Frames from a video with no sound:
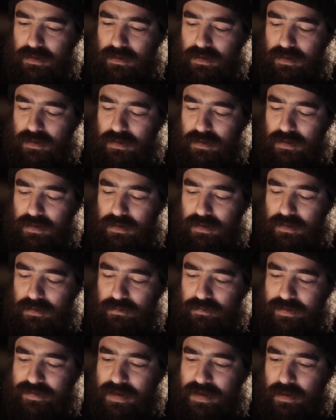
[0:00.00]

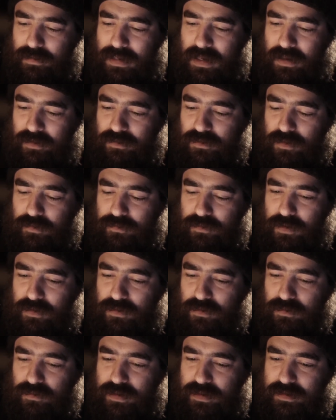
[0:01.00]
read out loud software to
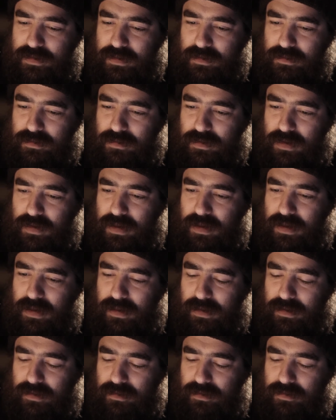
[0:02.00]
read it,
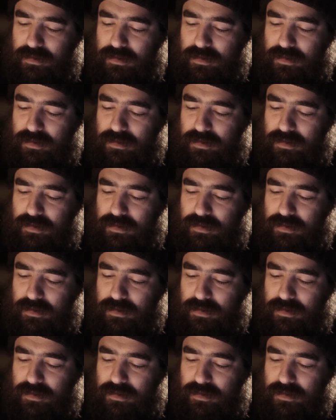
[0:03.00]
and